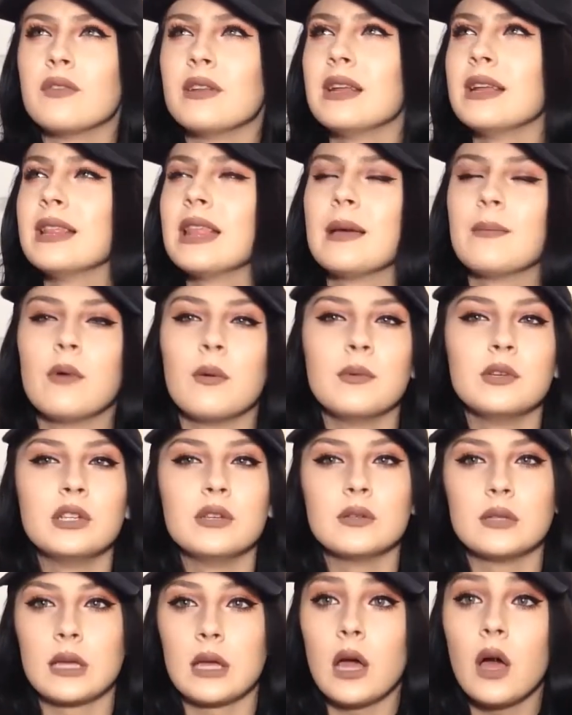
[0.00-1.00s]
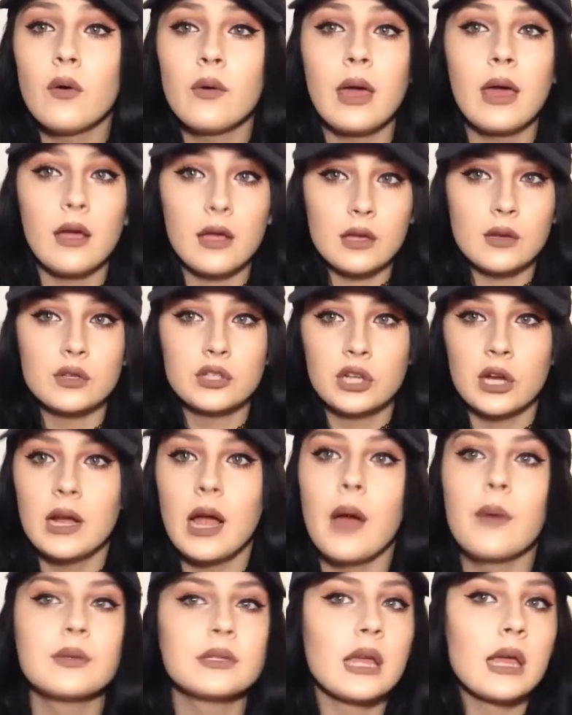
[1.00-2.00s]
And in that moment, she was like, "Okay, are you
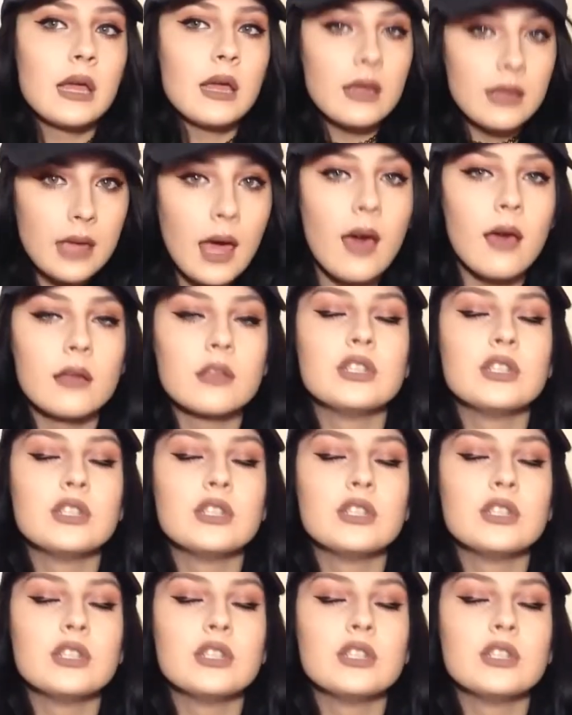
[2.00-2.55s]
sure?" I was like, "Yeah."